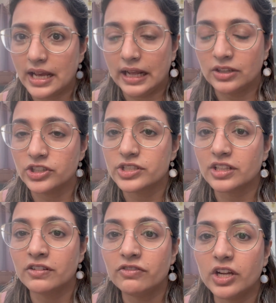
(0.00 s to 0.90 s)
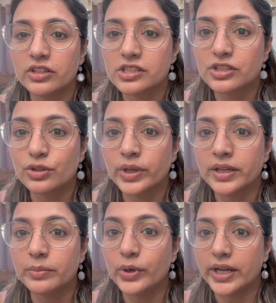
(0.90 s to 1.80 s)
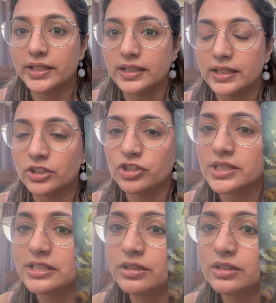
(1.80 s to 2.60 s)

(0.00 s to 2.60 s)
and her sunflower is growing brightly, and she's